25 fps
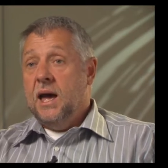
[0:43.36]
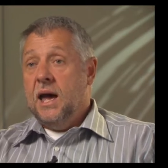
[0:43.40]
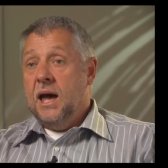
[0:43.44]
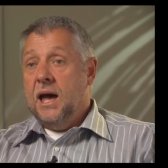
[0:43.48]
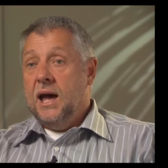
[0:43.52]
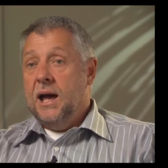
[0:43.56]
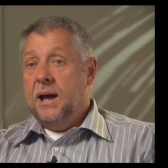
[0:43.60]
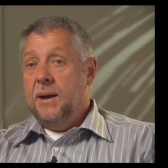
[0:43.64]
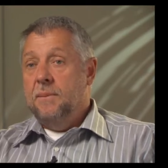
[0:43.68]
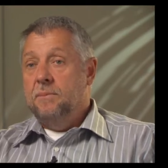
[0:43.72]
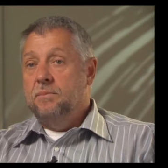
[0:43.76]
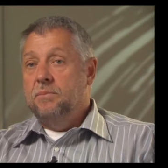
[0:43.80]

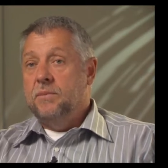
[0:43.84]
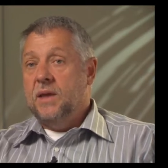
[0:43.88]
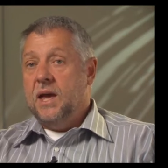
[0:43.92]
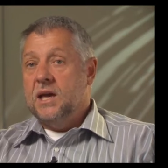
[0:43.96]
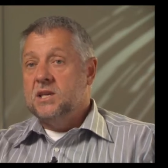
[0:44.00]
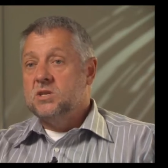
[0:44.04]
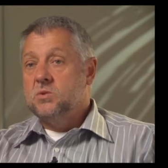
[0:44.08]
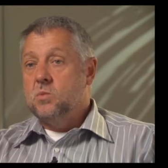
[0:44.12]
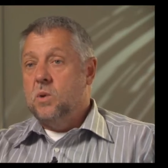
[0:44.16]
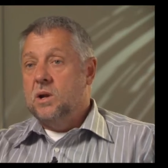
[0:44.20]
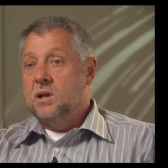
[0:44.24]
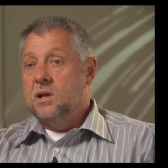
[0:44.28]

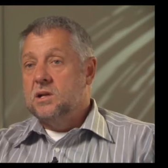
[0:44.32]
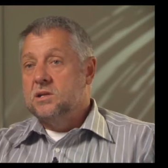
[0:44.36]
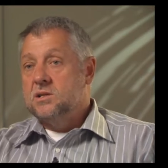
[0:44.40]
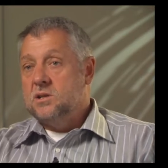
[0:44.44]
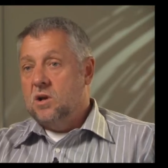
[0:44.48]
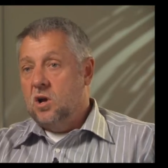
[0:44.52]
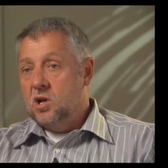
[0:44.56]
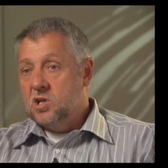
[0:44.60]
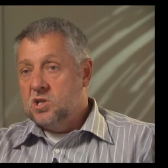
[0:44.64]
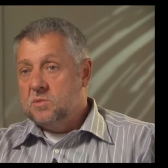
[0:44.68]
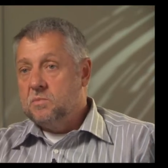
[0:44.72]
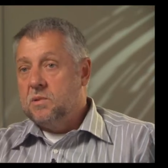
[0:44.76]
as well
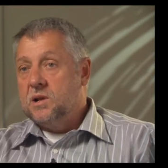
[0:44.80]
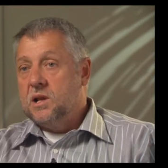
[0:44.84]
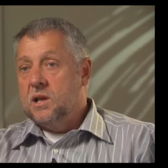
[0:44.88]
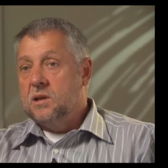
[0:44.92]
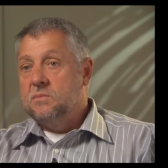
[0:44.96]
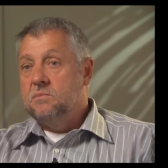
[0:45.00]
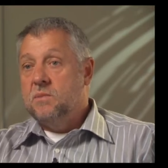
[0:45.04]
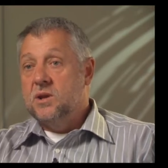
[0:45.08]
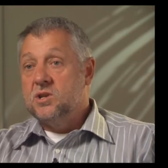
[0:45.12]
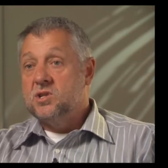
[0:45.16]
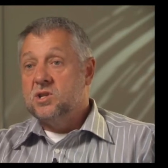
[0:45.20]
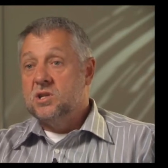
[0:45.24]
as
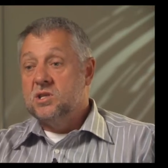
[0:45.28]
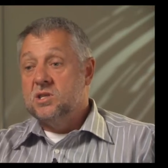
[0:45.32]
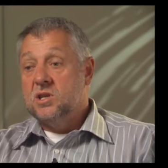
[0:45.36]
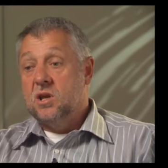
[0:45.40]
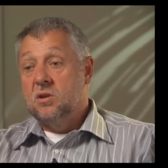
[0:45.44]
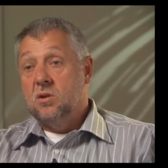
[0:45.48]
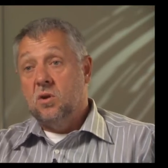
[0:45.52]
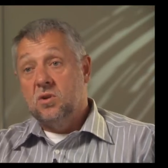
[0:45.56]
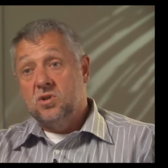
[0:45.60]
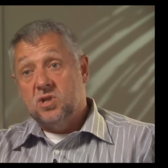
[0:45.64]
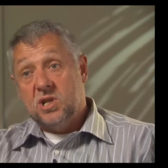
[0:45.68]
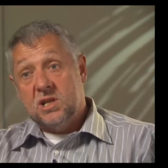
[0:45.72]
hospital
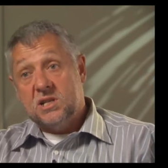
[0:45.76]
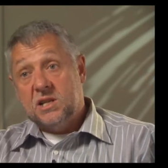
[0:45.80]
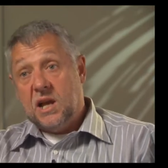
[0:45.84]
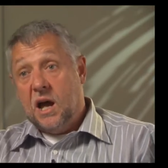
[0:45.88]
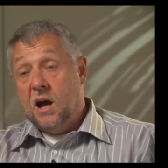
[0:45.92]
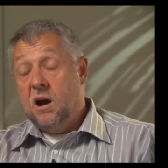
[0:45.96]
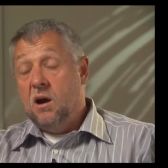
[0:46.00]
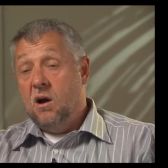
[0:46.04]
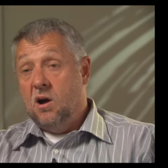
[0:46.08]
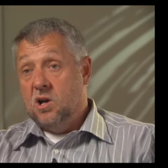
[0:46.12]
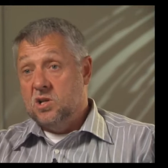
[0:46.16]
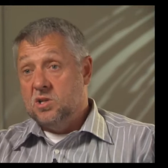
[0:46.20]
admissions, and not just
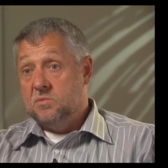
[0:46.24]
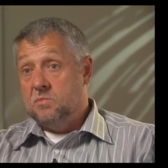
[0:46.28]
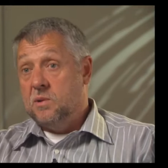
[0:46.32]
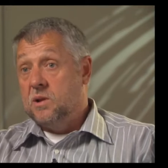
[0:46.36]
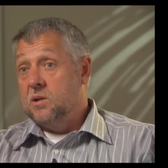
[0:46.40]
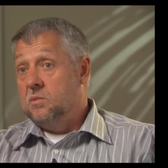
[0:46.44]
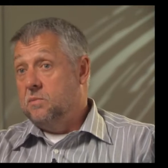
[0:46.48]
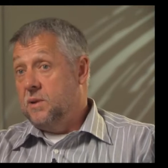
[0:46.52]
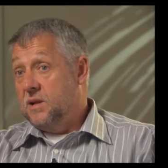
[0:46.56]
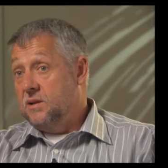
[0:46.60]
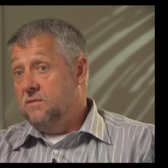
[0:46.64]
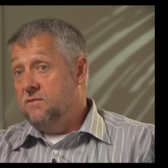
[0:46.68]
our
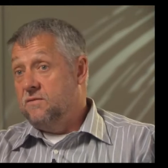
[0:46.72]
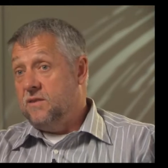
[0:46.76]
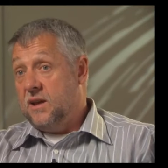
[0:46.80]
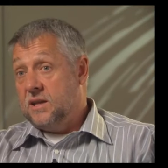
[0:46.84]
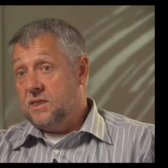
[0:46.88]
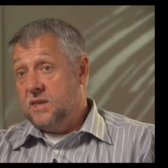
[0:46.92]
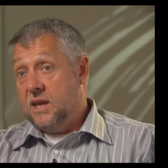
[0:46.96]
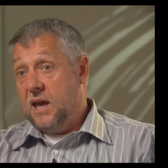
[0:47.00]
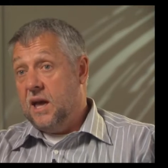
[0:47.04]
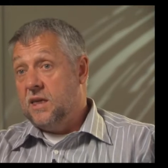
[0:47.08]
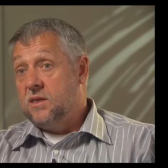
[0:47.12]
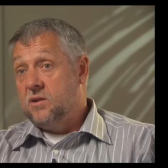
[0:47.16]
hospital, but in
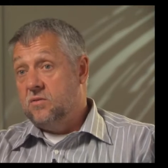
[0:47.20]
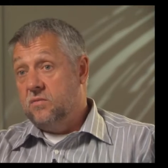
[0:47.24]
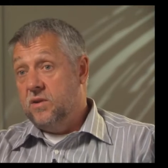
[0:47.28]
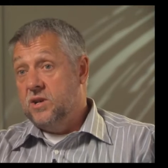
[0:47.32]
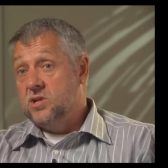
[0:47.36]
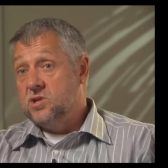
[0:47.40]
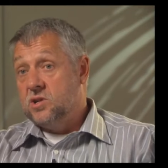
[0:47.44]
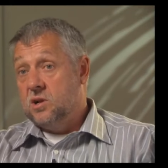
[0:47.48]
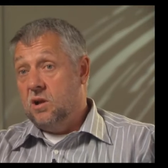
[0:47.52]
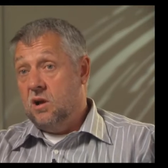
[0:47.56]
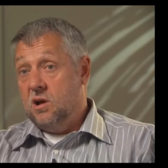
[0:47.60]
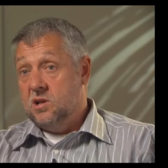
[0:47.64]
fact the other
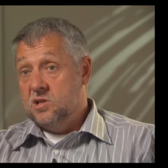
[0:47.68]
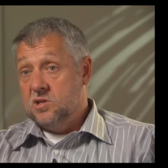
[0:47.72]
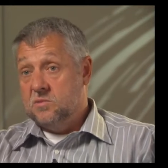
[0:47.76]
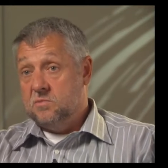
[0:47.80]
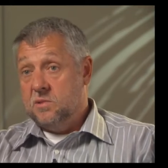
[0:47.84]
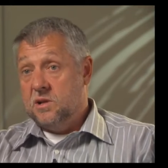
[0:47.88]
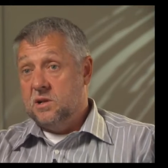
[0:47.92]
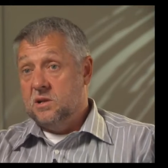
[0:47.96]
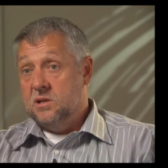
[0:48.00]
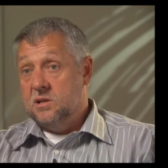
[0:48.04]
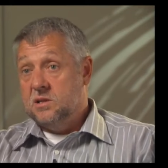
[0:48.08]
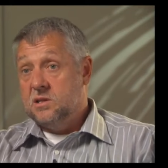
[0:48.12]
regional
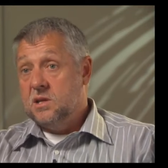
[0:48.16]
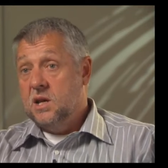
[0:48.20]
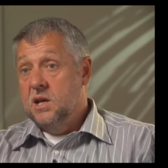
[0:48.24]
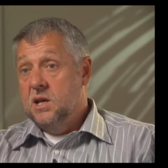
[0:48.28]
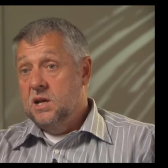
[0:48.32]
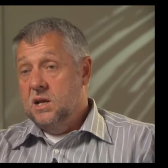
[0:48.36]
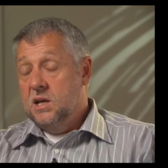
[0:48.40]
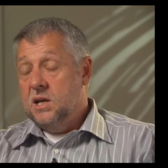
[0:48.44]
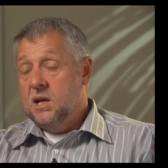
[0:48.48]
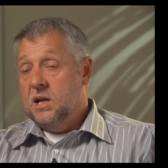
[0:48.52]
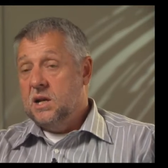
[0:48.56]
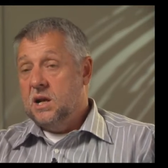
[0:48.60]
hospitals
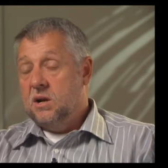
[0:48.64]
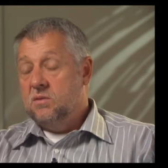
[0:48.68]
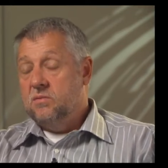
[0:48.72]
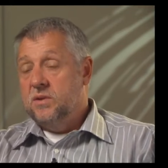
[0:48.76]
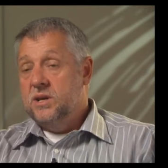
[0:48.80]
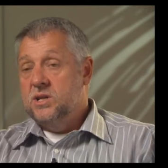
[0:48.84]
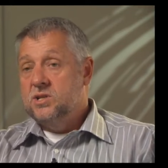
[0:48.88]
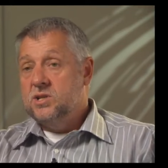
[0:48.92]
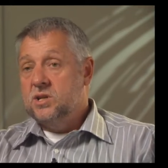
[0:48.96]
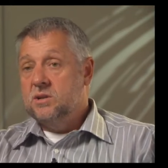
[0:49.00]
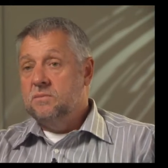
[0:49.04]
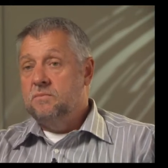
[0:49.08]
in our
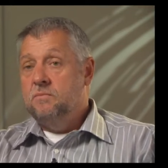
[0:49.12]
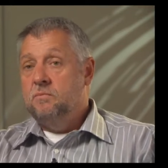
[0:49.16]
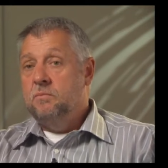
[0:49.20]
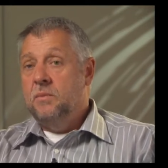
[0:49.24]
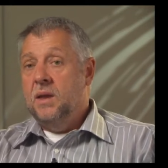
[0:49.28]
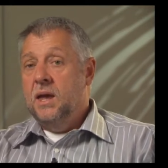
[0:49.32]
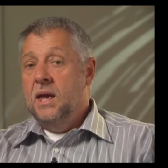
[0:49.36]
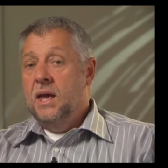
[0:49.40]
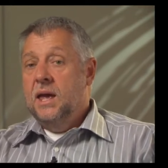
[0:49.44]
region.